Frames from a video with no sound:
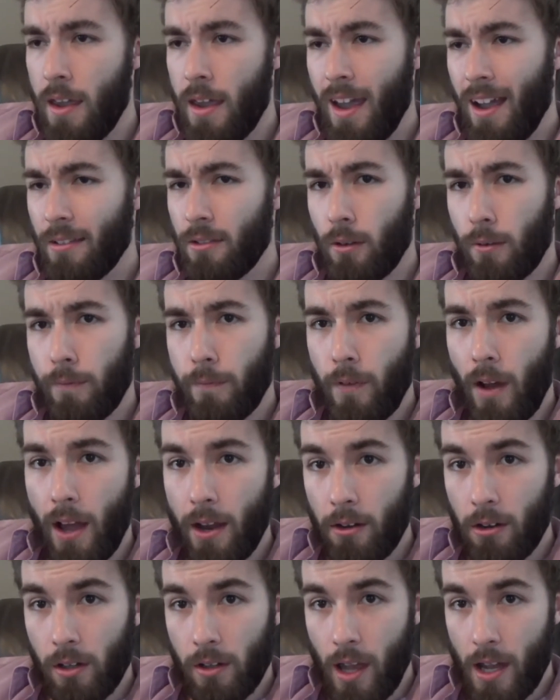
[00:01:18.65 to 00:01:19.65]
And they'll
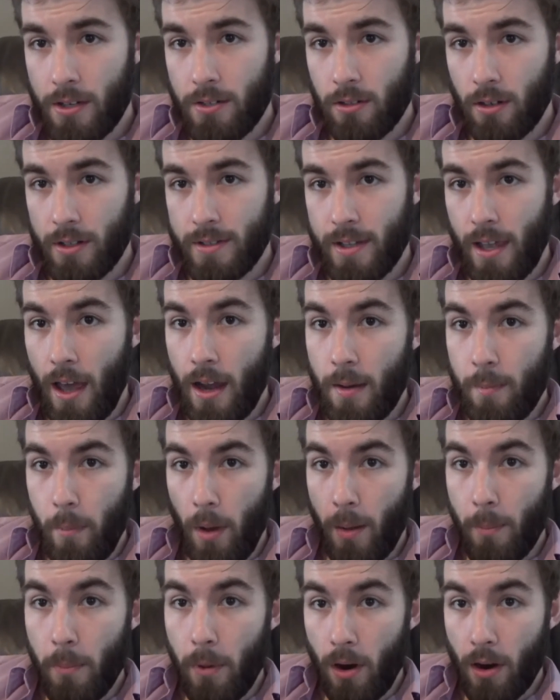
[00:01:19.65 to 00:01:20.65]
fire electrons at it,
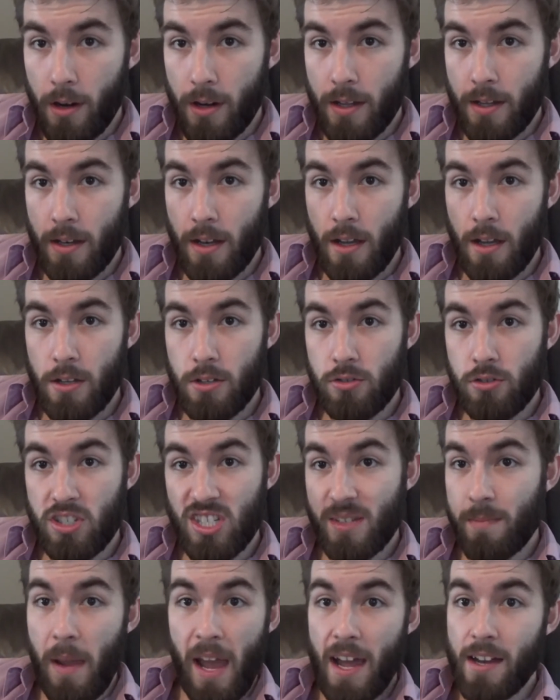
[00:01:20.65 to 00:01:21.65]
bombard it,
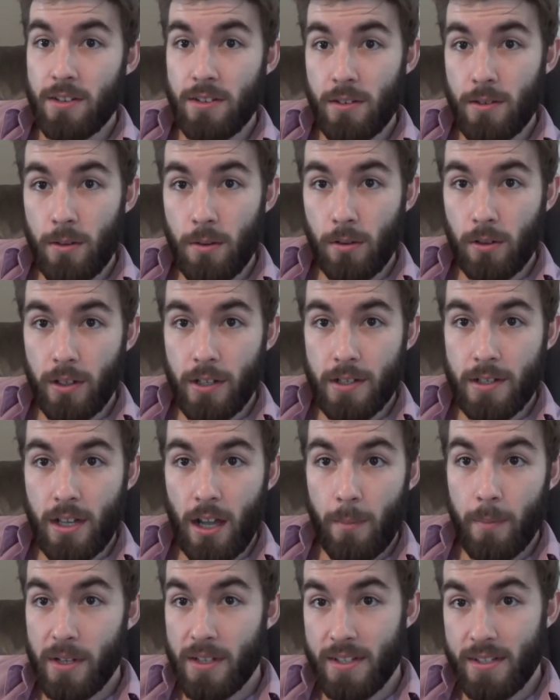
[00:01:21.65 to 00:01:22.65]
smash the nucleus
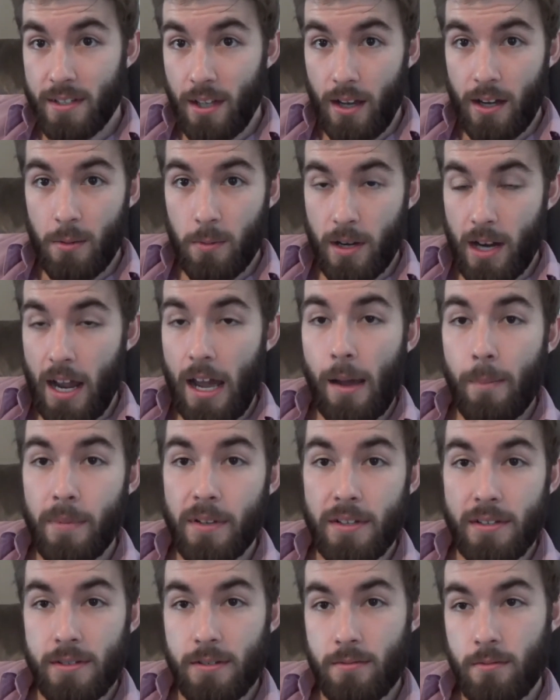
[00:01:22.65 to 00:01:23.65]
up, and study what
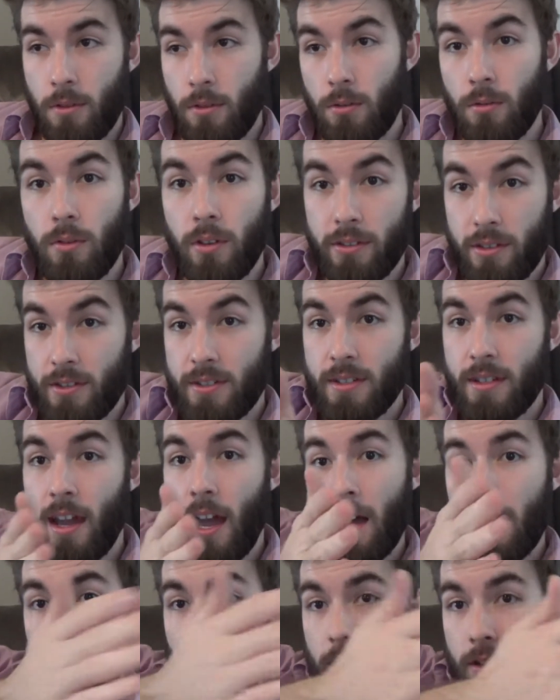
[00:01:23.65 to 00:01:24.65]
happens through like, the
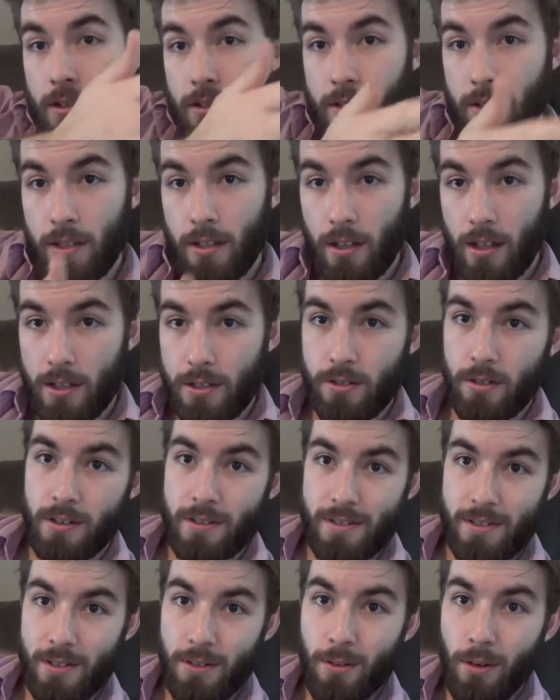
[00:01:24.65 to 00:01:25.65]
scattering that the
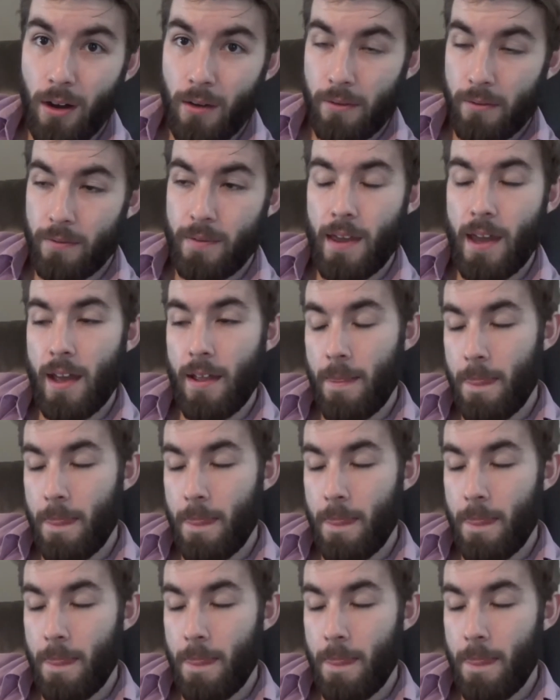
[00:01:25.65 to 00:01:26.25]
electrons do off of that.